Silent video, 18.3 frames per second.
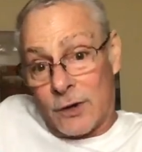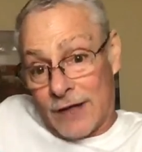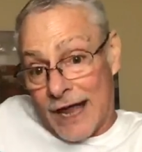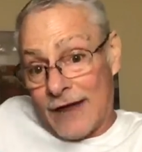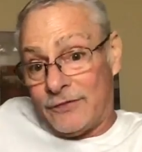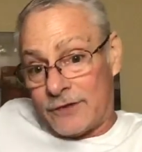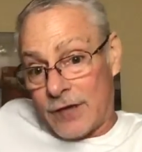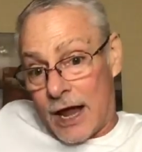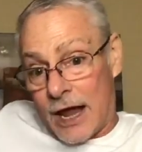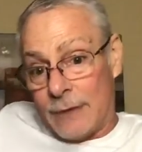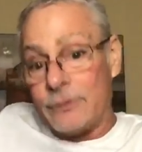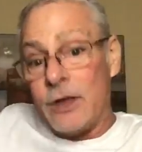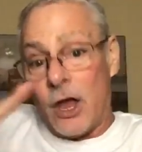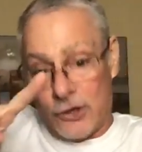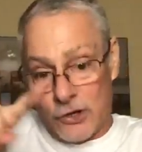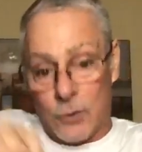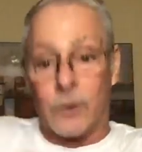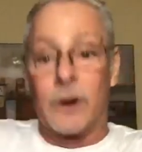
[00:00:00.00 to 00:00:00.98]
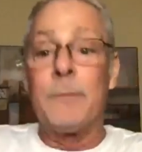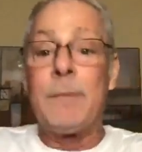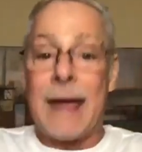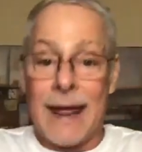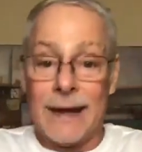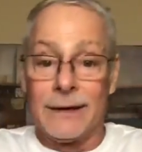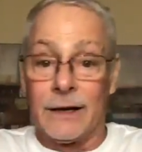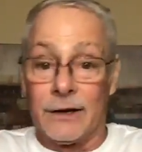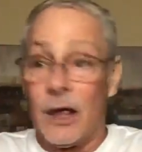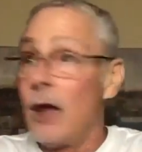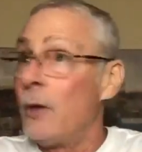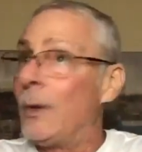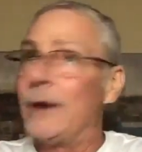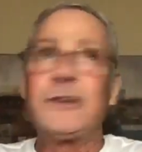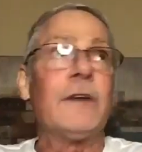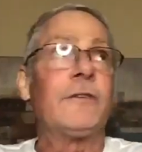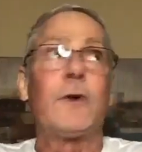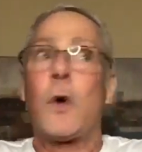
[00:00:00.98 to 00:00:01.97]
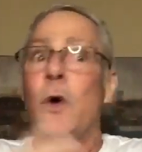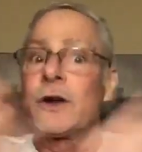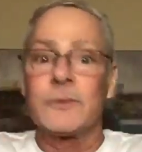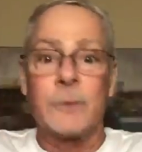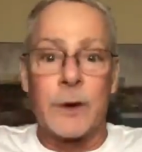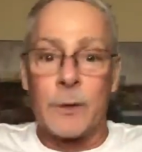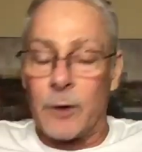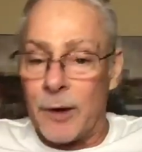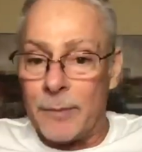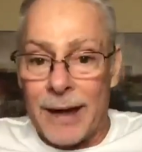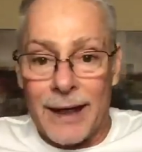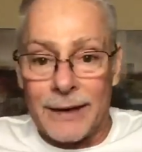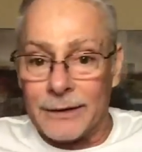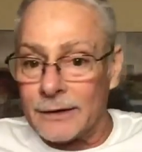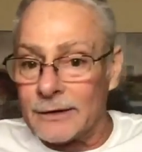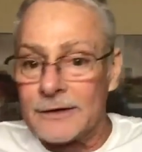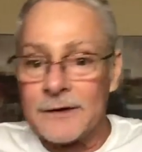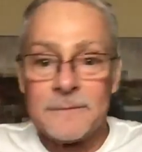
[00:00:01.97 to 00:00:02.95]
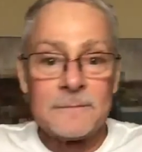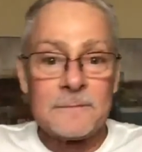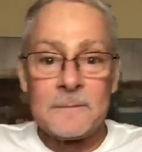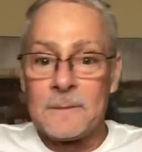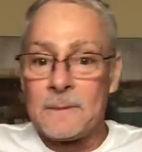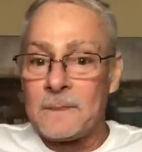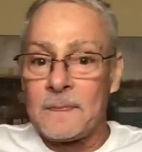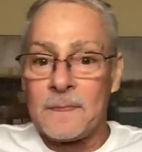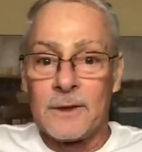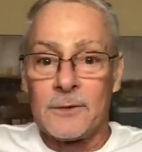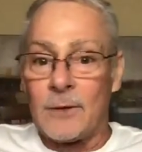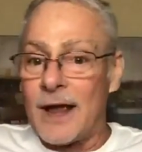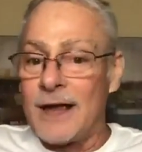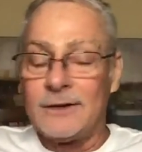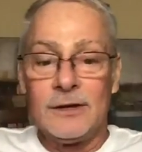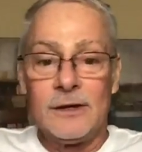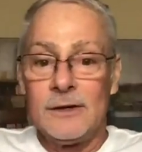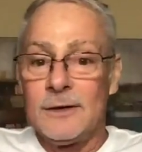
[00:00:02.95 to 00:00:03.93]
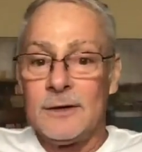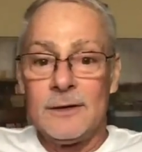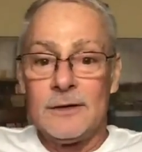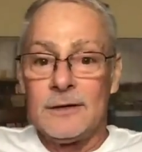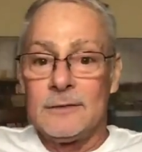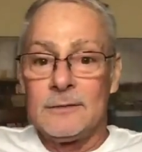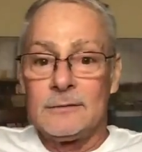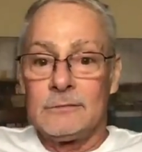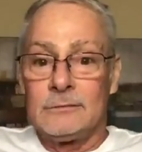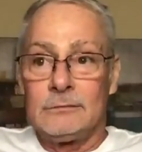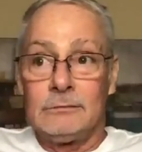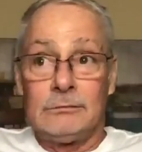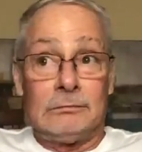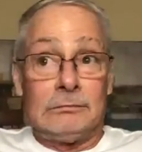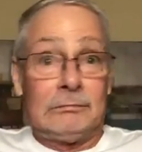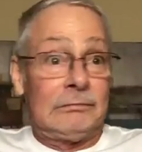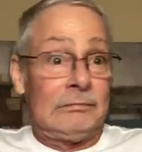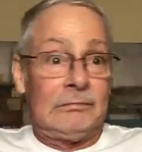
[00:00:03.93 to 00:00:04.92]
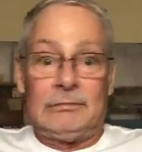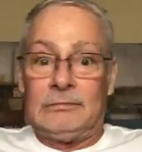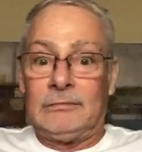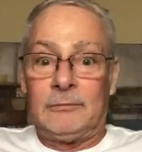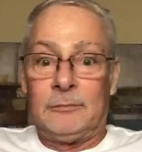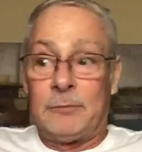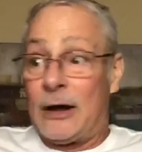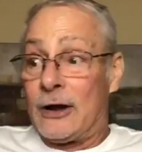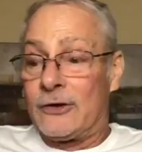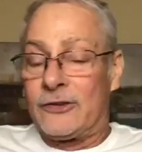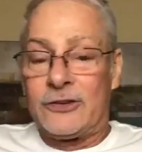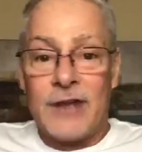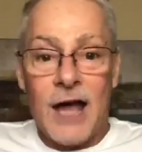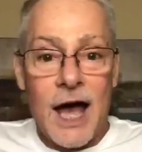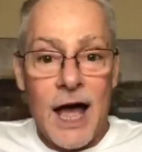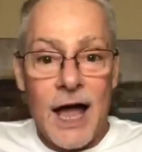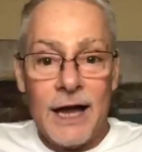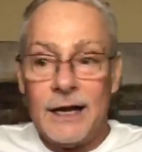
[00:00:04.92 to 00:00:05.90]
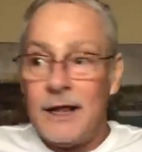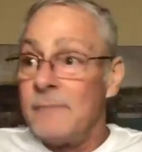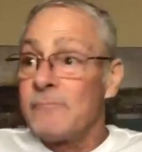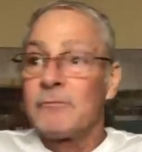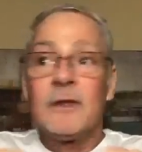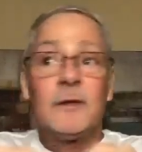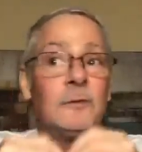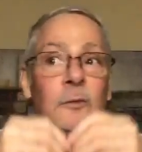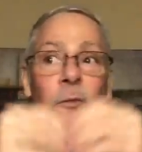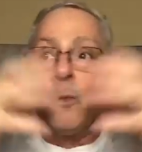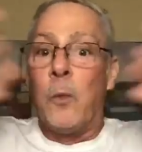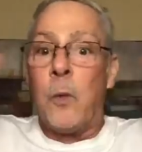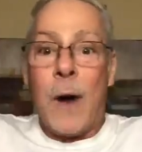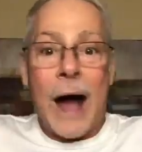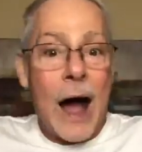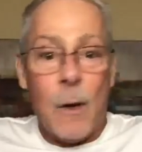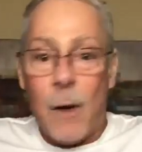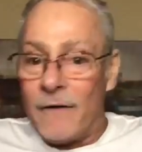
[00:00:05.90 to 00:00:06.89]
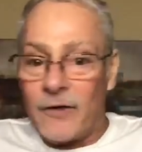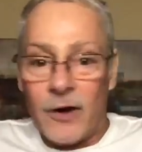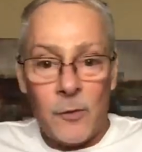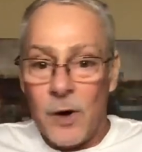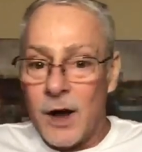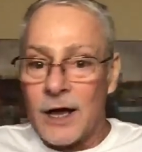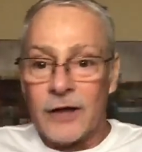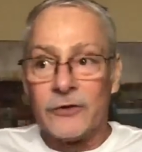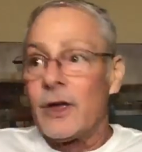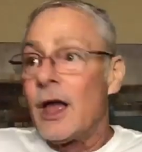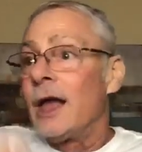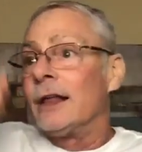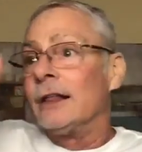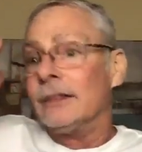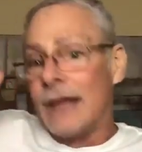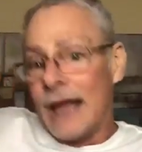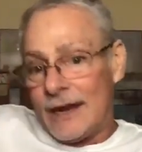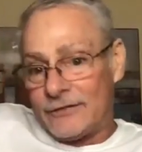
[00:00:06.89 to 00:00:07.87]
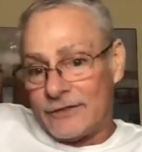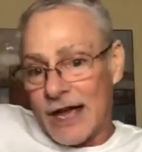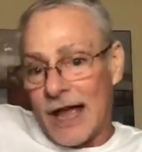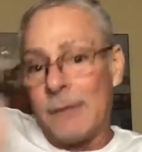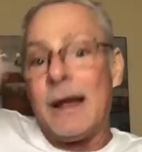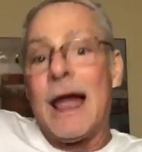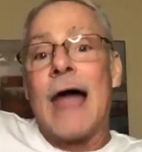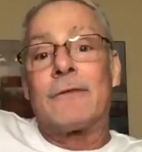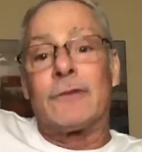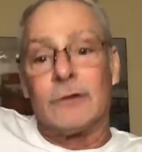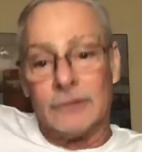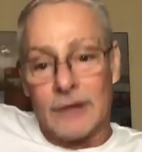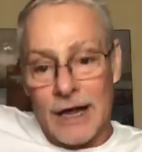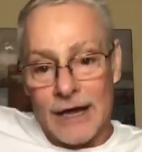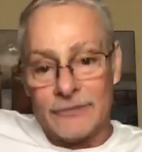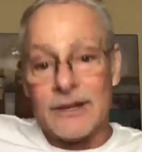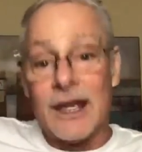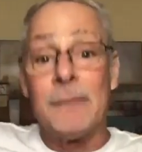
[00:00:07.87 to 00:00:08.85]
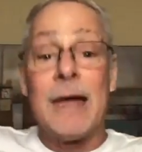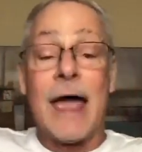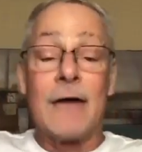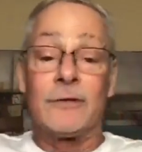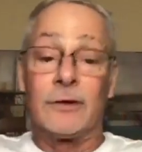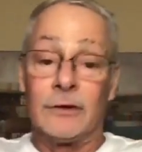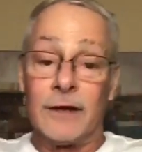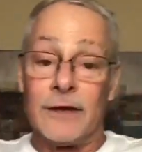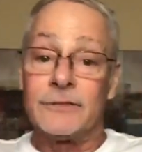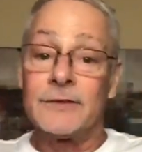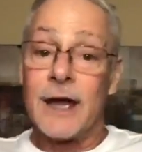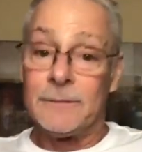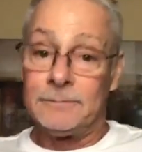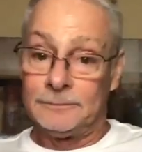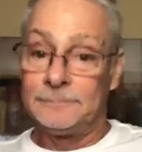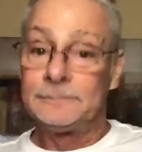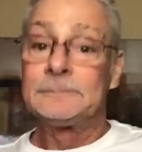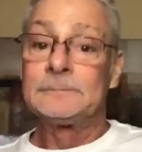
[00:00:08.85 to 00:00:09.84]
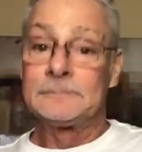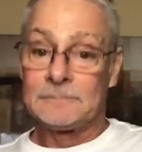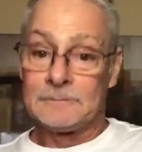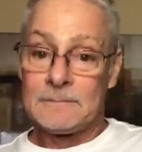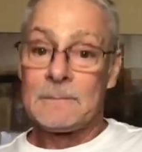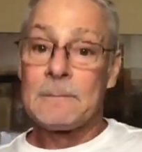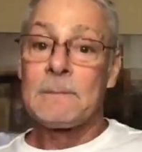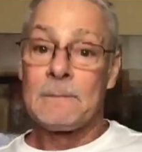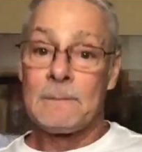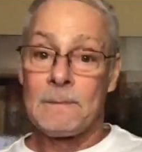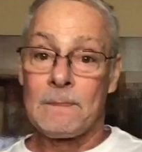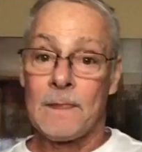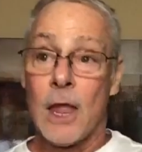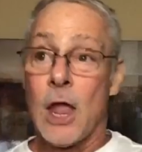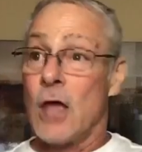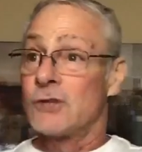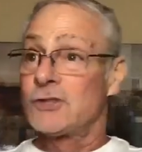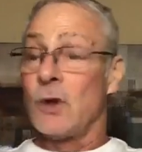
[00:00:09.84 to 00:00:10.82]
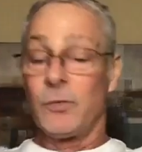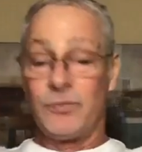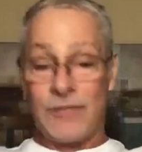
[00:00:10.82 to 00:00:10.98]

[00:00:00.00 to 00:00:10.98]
So somewhere in your lifetimes, you were abandoned, which of course we were abandoned, right? Parents died, however it was, lifetime after lifetime after lifetime.